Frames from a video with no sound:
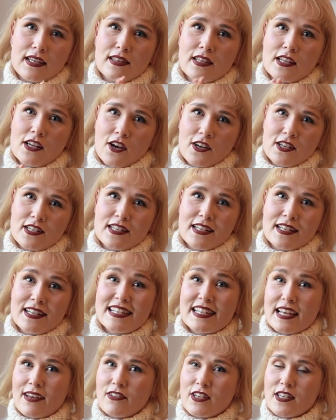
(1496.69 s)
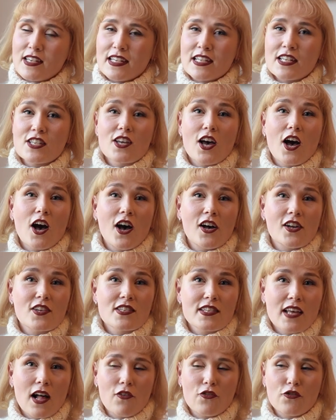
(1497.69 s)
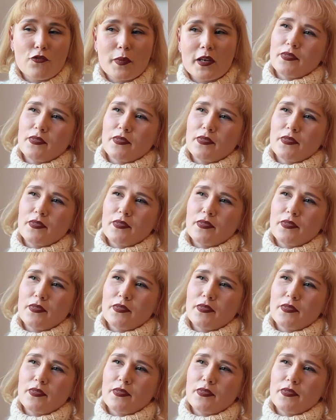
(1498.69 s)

in the 1970s herself.